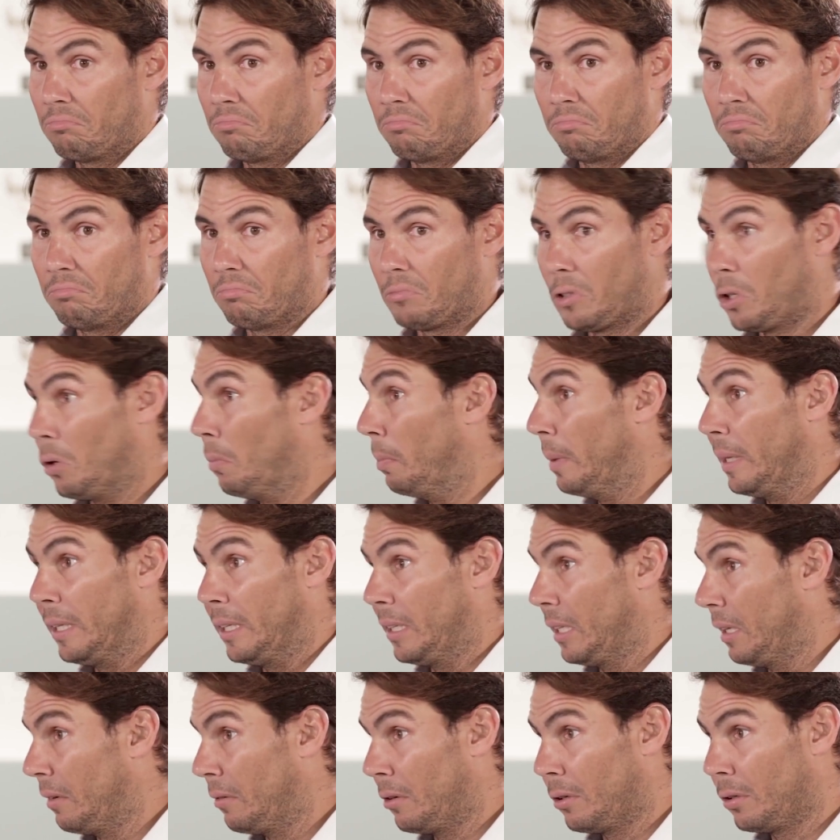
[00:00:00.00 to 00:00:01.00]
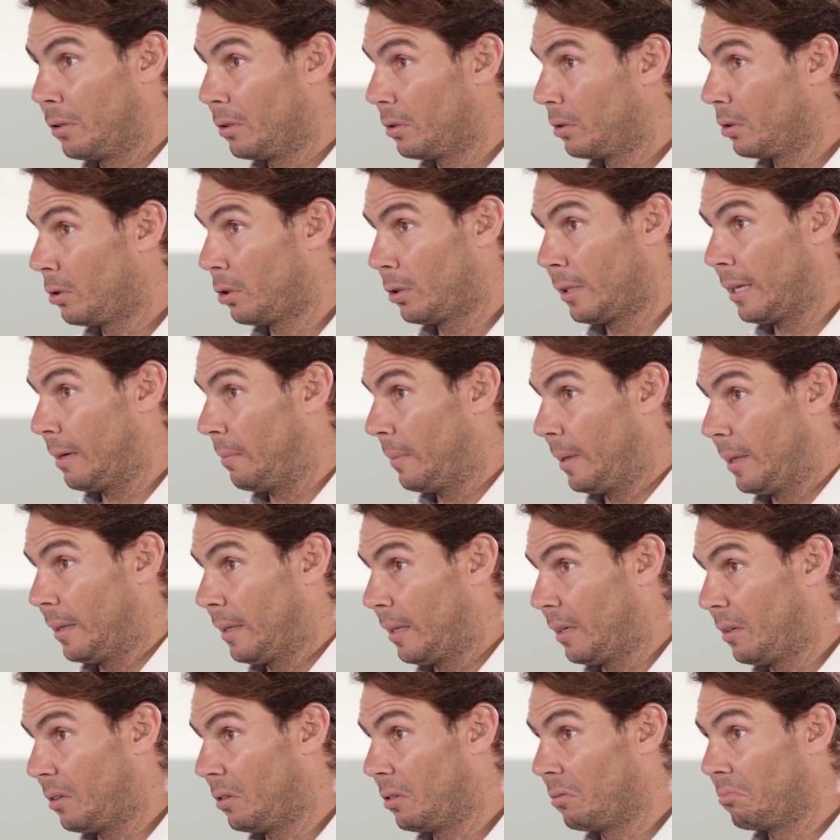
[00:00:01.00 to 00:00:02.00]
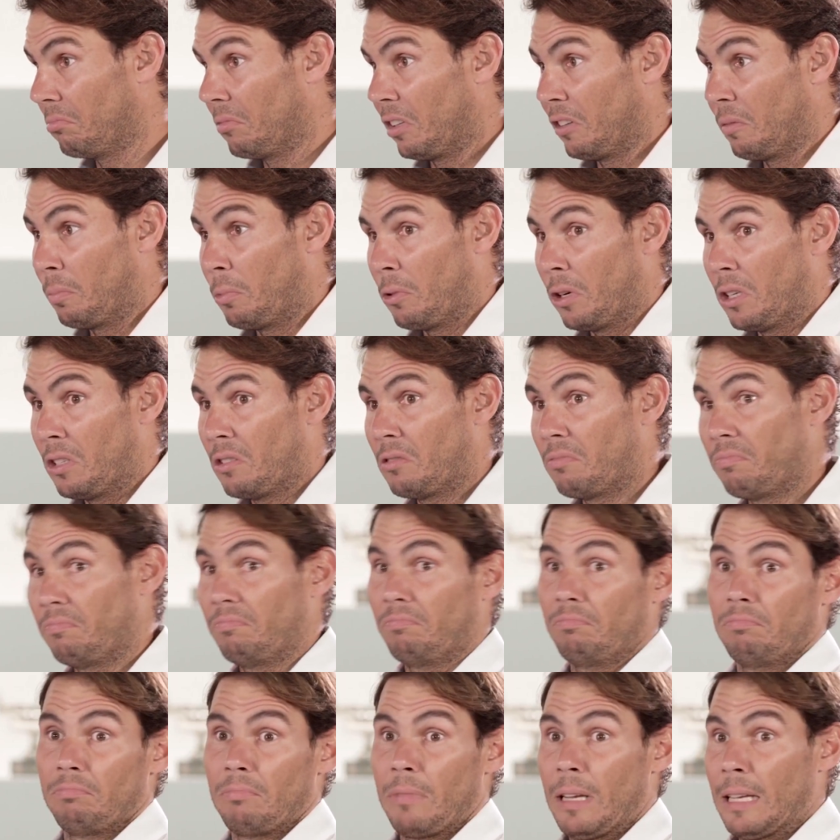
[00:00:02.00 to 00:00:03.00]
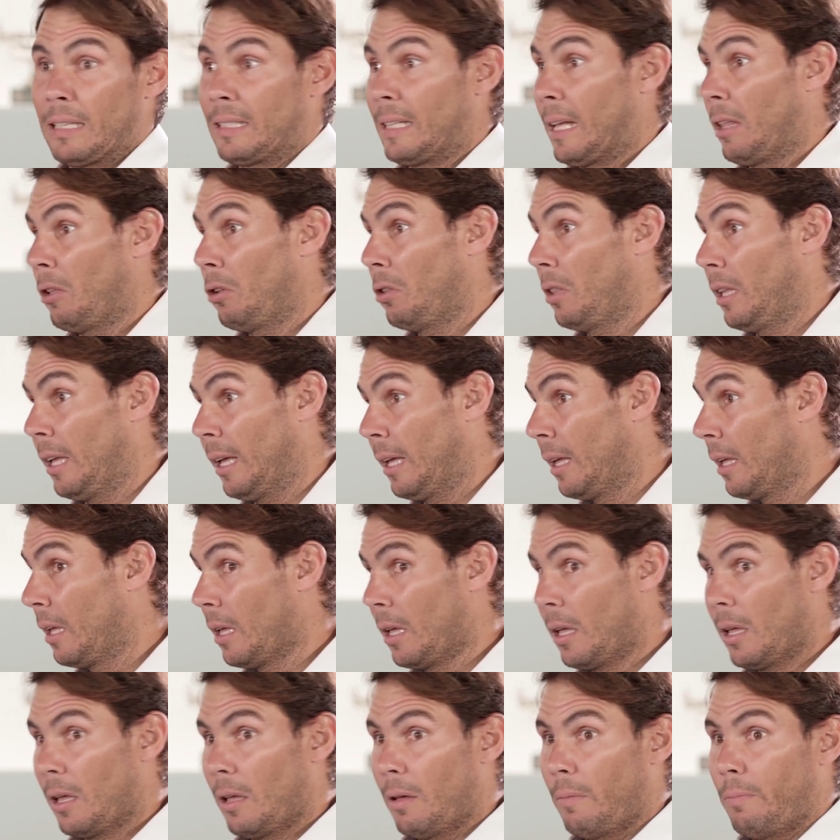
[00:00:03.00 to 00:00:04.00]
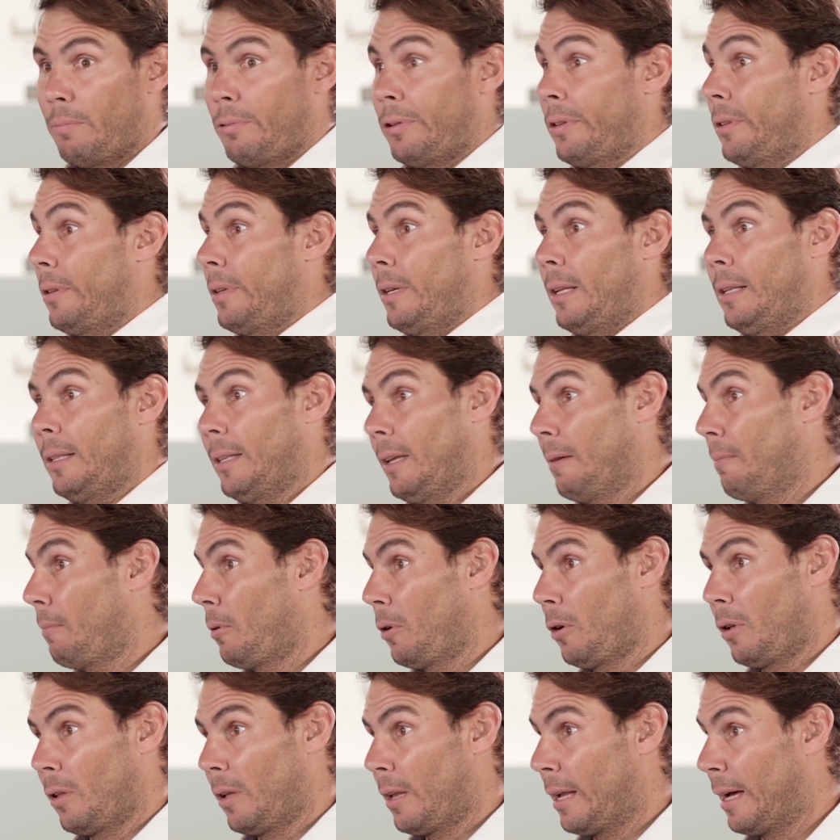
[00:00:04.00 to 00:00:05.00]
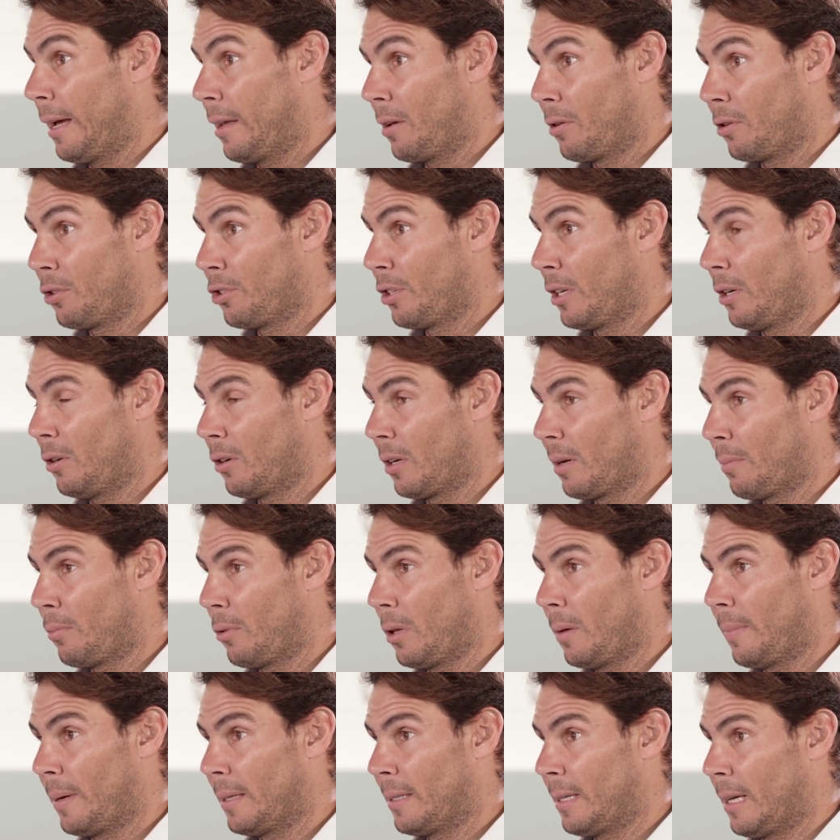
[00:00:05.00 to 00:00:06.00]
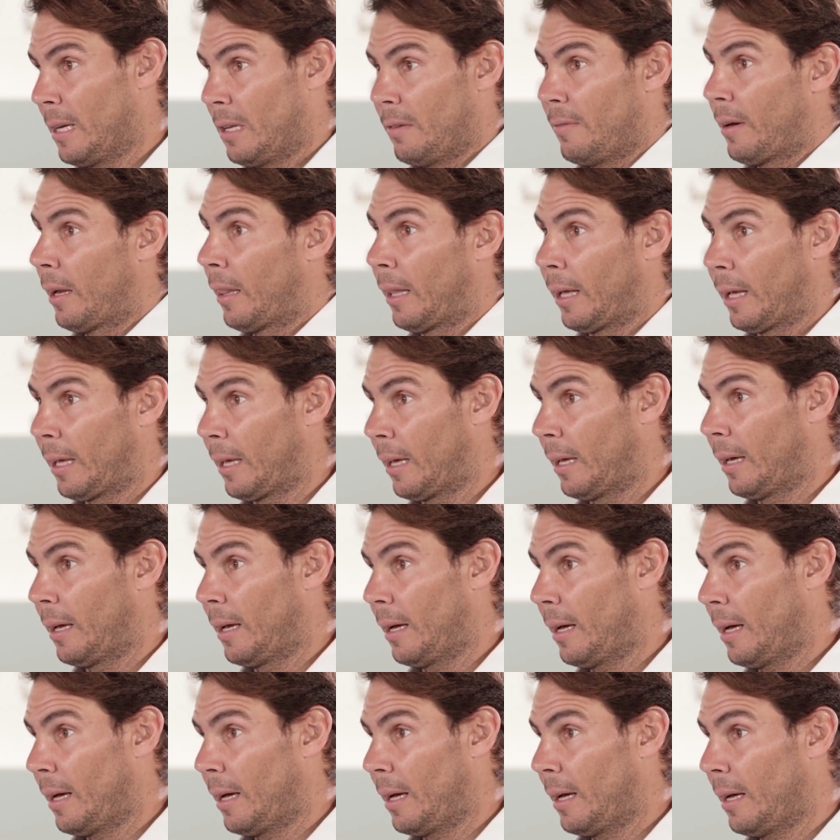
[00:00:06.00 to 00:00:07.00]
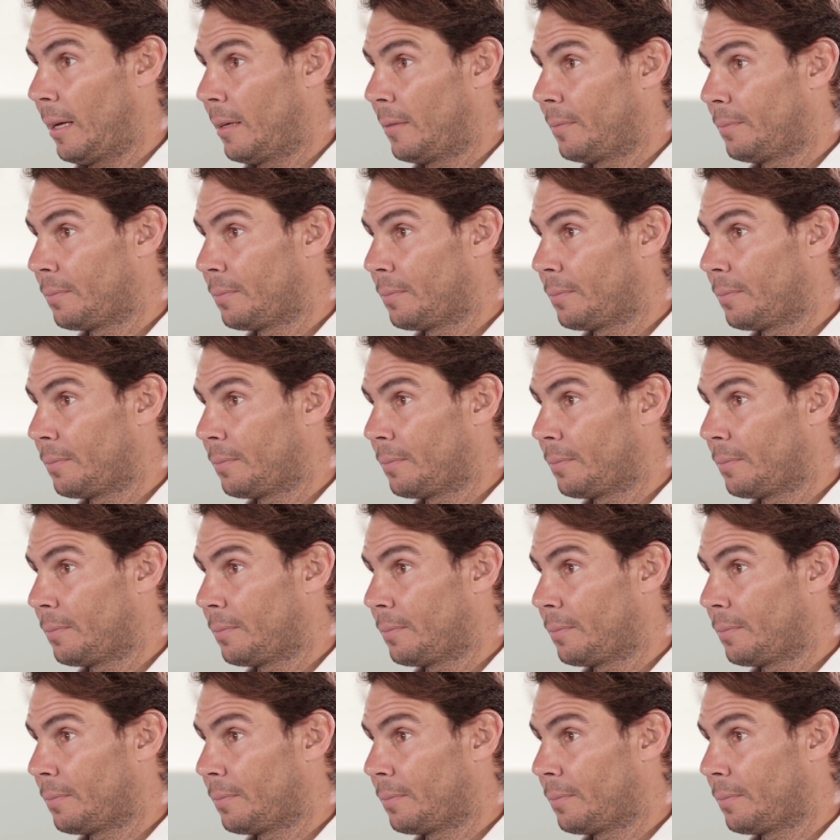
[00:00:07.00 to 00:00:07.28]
a painless way, I think he's going to come back to compete. And I don't know how long he's going to keep on going,